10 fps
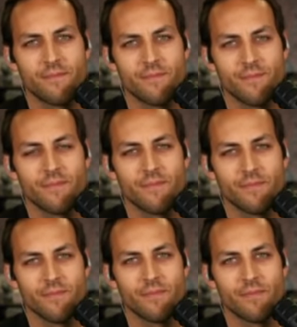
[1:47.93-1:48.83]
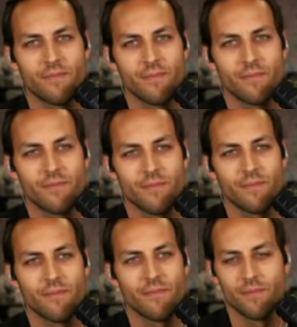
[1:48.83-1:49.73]

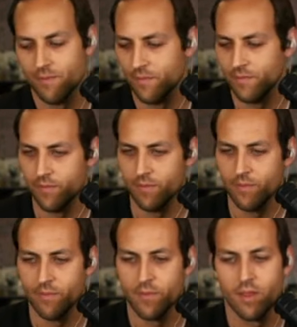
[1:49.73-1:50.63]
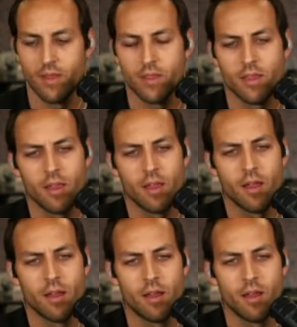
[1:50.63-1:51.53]

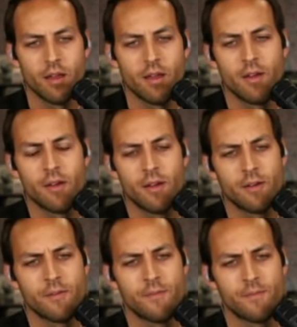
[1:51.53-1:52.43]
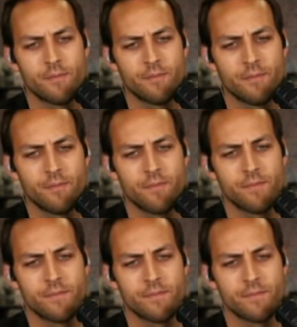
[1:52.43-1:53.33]

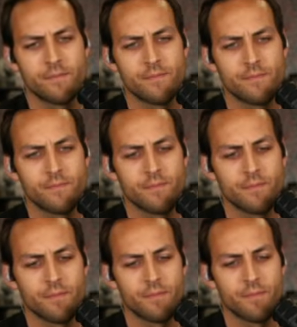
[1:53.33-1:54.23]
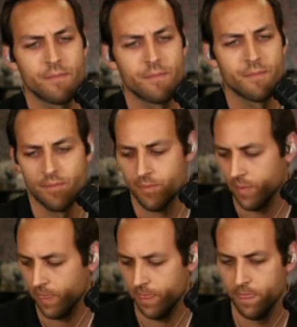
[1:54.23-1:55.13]

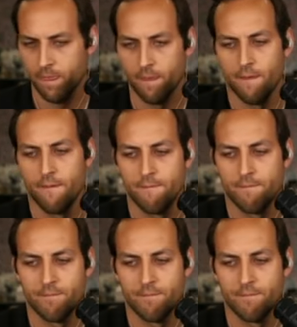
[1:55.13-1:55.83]
This person isn't speaking.